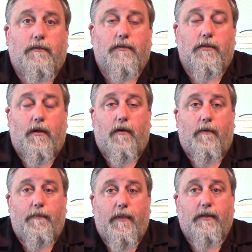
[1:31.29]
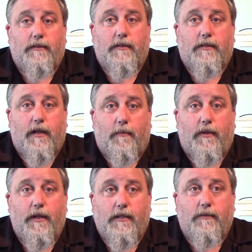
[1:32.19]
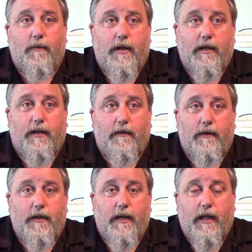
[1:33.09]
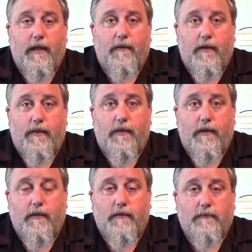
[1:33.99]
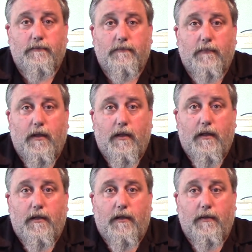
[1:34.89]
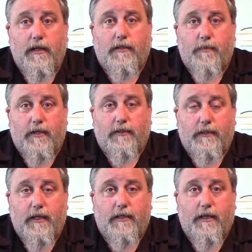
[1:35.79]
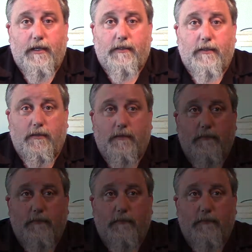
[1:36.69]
So that's just a couple things we wanted to cover today with Unique Specialty and Classics.